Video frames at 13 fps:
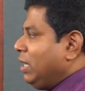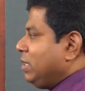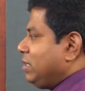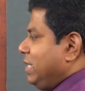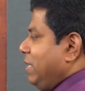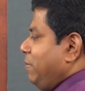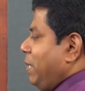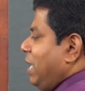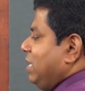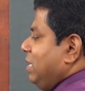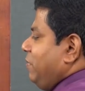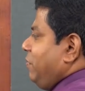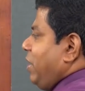See,
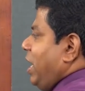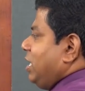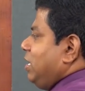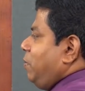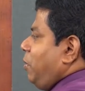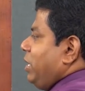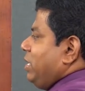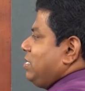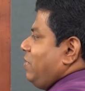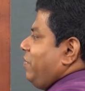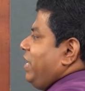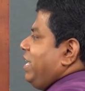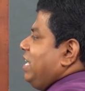imagine if you had the point
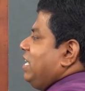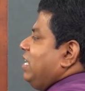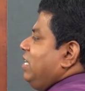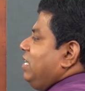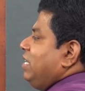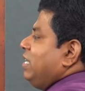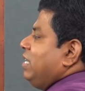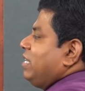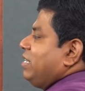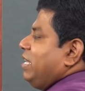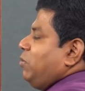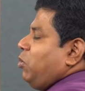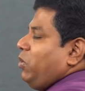somewhere here,
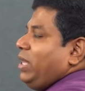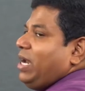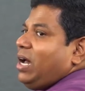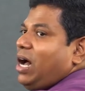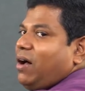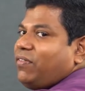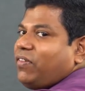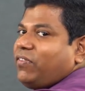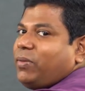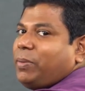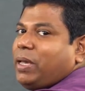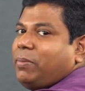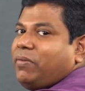then more than half of the
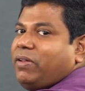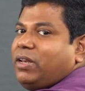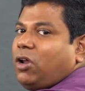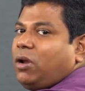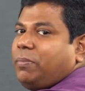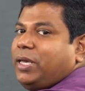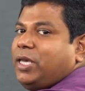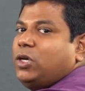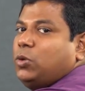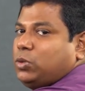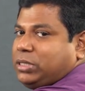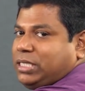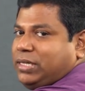paper will not be
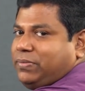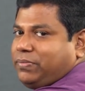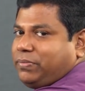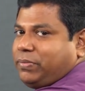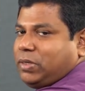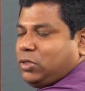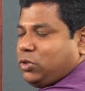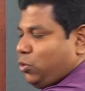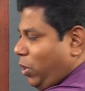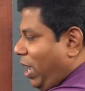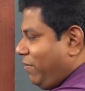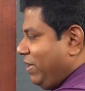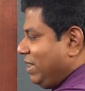used. So
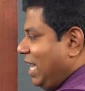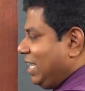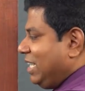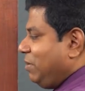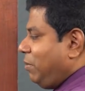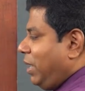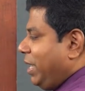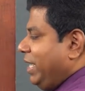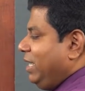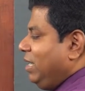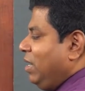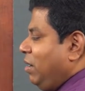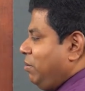having that in
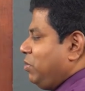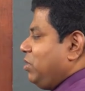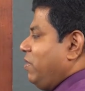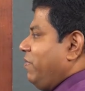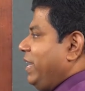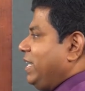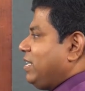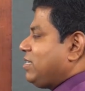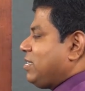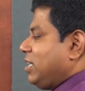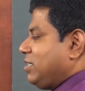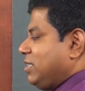mind, put the weights such